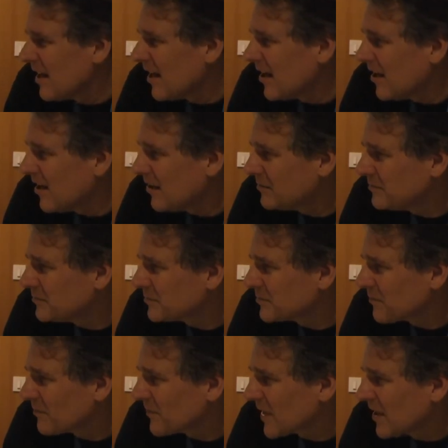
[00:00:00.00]

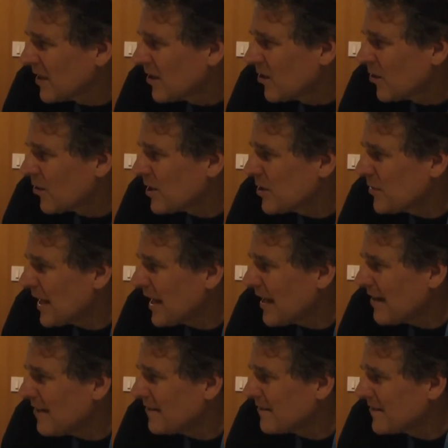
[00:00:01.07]
Or you
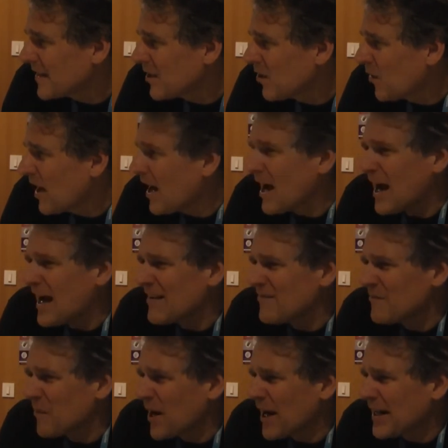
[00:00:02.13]
have, you know, a
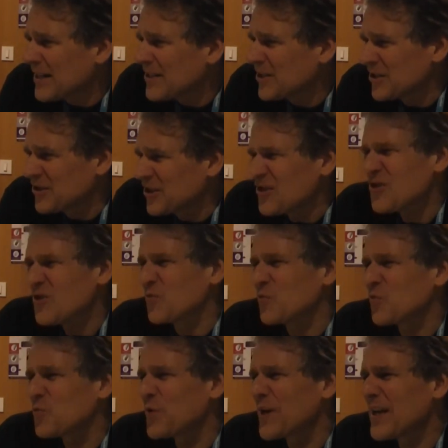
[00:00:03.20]
hive mind that
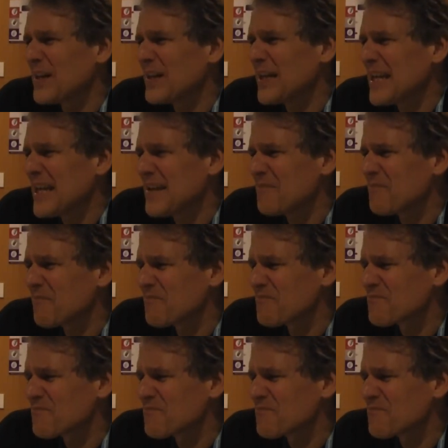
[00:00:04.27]
doesn't really